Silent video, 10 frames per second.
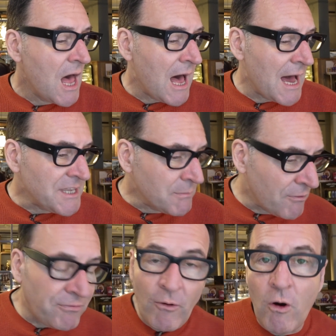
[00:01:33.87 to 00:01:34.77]
Uh, number
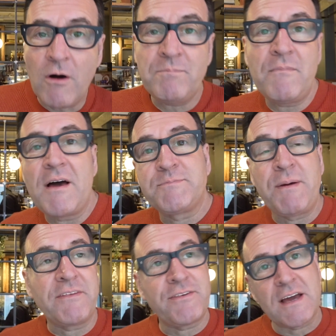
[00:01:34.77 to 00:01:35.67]
four, a
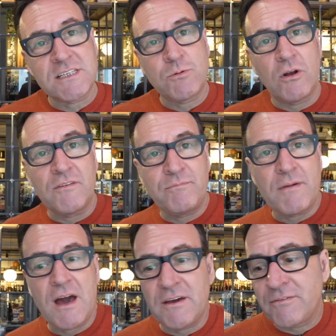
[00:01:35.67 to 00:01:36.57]
big thanks to all of
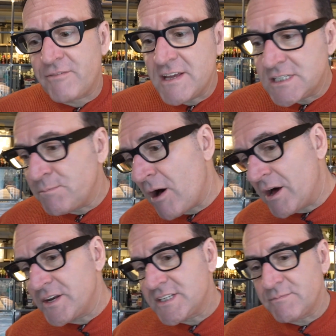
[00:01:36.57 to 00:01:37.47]
my friends and
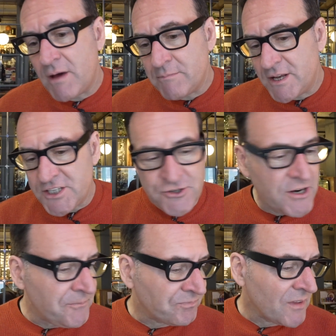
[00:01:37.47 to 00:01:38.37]
partners of my
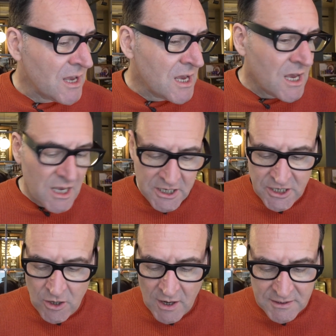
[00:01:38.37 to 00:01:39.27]
ministry.
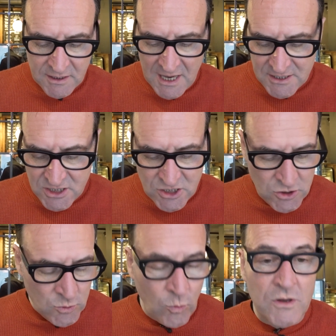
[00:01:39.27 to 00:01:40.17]
You know, I get
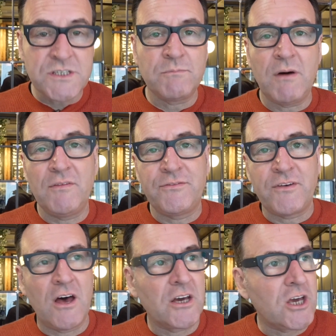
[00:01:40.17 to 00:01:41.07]
to once a month
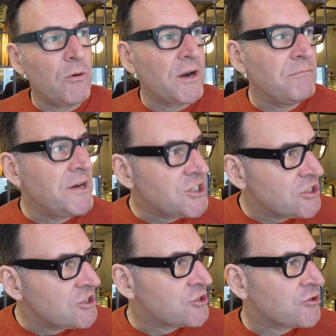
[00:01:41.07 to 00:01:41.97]
uh, go on a
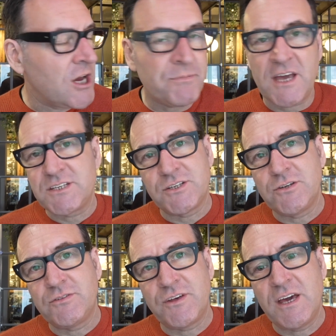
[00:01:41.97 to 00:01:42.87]
missions trip, get to
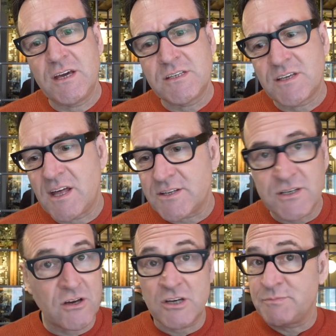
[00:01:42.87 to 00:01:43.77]
do things, and that
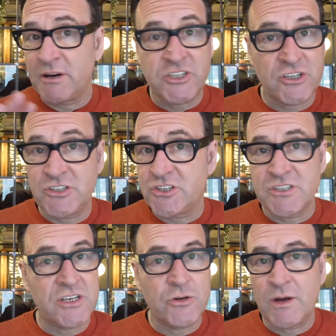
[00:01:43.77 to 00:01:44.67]
doesn't cost my
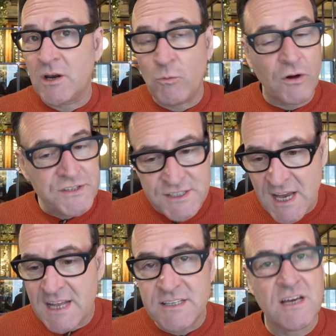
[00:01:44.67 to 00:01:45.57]
churches in New England one
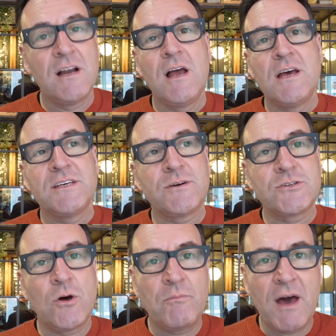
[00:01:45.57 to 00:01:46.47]
cent. So
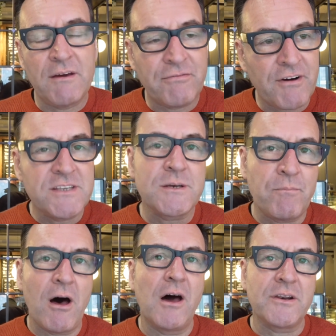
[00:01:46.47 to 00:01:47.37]
it's all my friends
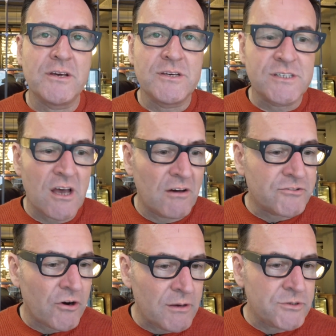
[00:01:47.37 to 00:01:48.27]
and partners
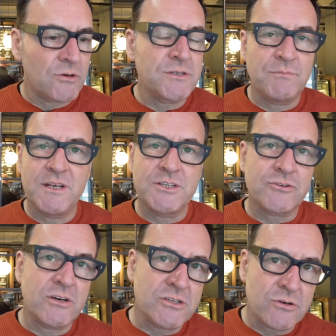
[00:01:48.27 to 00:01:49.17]
of Graham Jones
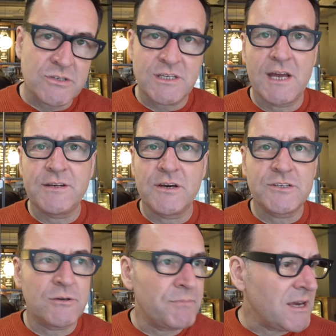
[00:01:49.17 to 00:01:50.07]
Ministries who send
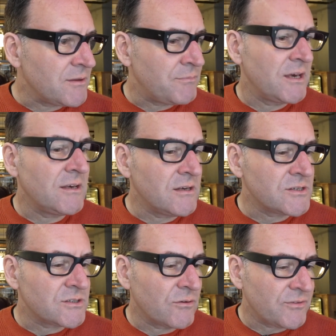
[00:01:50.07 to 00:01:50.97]
us, who pay the
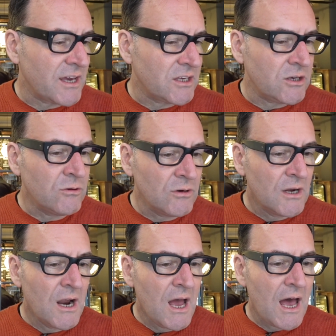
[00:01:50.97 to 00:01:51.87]
bills. So thank you
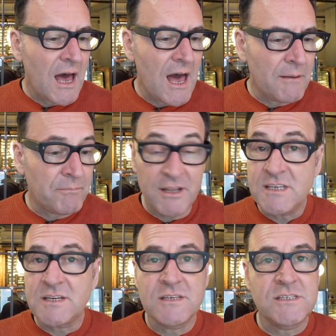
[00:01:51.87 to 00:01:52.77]
and
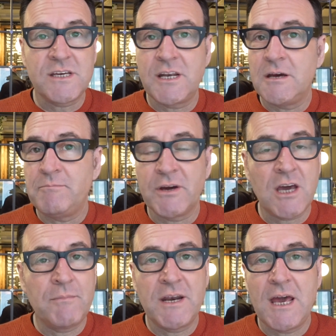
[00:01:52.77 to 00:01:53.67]
please consider
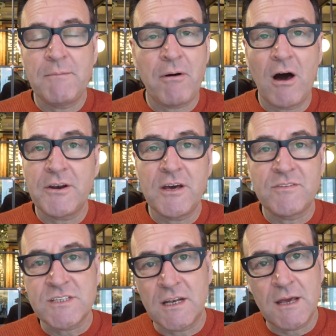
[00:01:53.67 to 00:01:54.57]
becoming a partner.
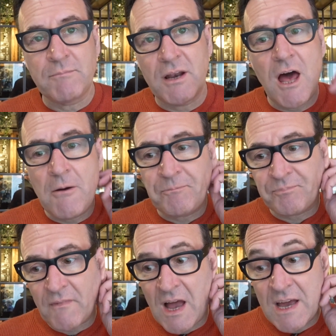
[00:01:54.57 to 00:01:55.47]
There's a link below.
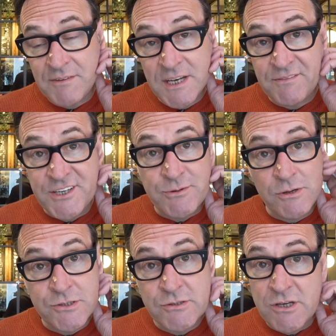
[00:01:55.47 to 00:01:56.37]
I have
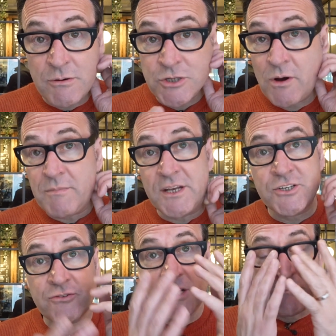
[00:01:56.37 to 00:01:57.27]
individuals who sow into our
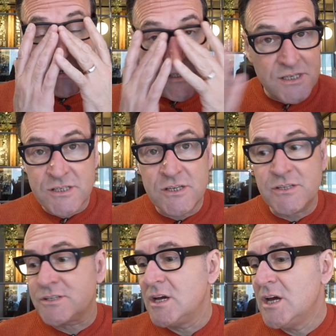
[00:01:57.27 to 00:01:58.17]
ministry,
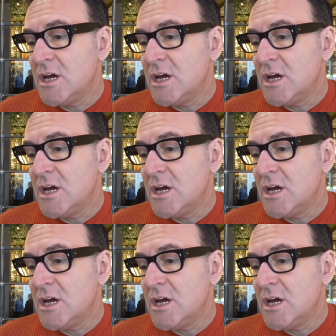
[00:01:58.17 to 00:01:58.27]
businesses,